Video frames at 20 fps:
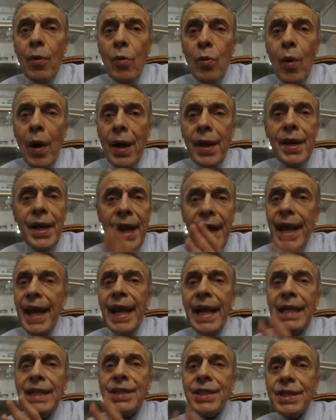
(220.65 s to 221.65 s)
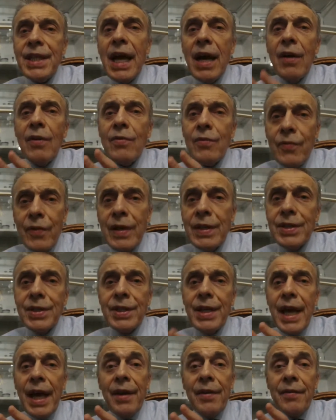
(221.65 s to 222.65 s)
one, hands down
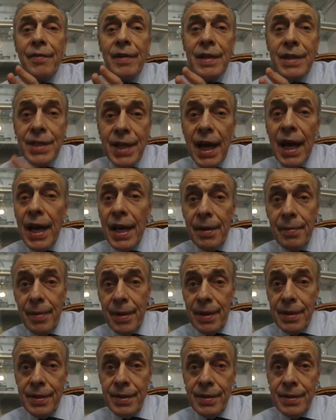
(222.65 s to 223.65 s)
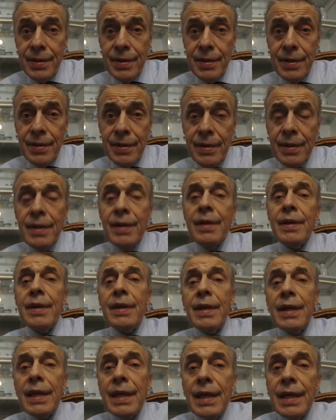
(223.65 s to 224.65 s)
risk at retirement
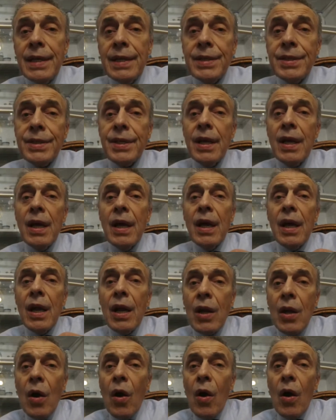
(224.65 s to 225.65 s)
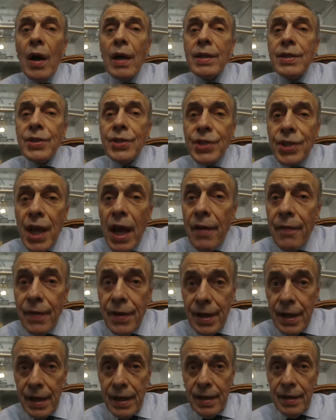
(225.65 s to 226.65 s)
is
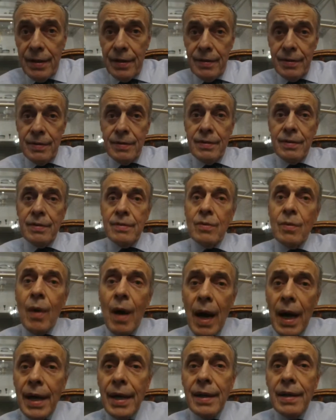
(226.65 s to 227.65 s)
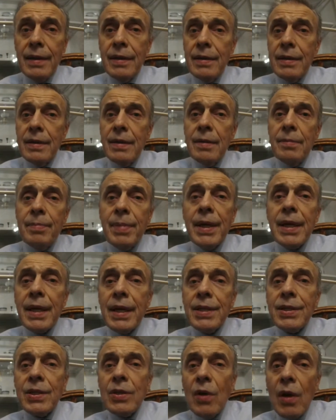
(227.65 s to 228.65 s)
longevity. Why?
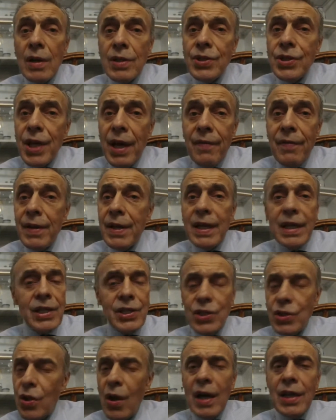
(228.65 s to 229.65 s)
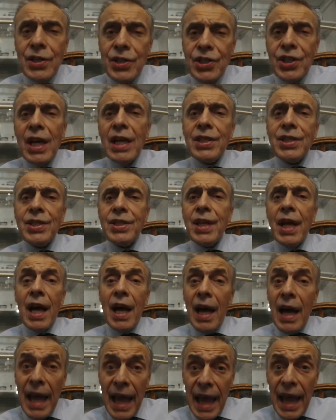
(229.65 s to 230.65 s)
Because longevity is not just
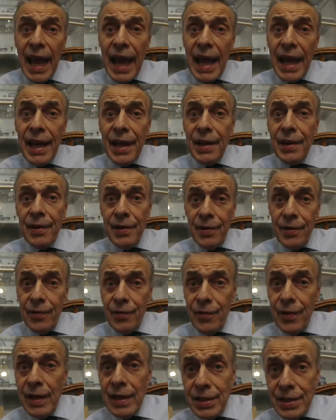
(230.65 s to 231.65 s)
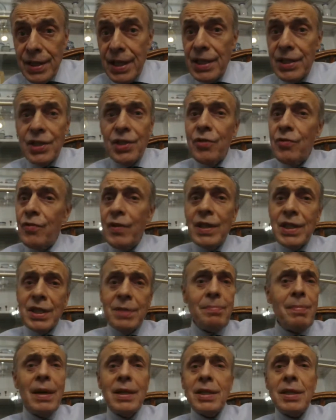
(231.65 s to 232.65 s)
a risk. It's a risk
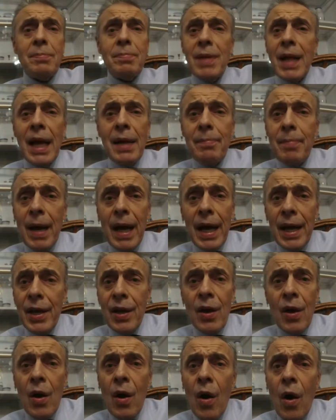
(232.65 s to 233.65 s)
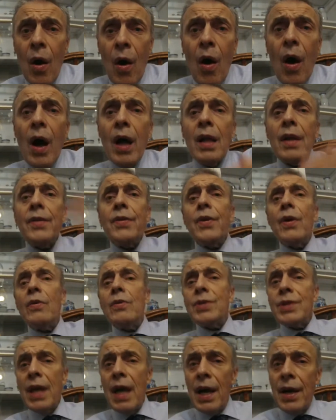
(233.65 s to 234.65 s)
multiplied by all of
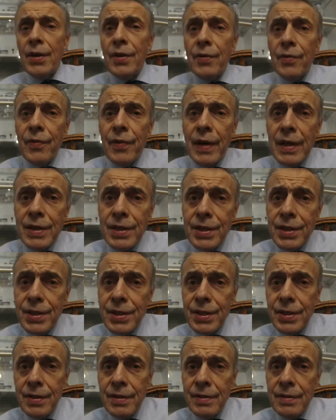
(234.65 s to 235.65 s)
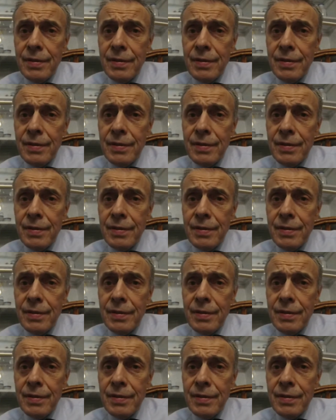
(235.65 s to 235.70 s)
those other risks.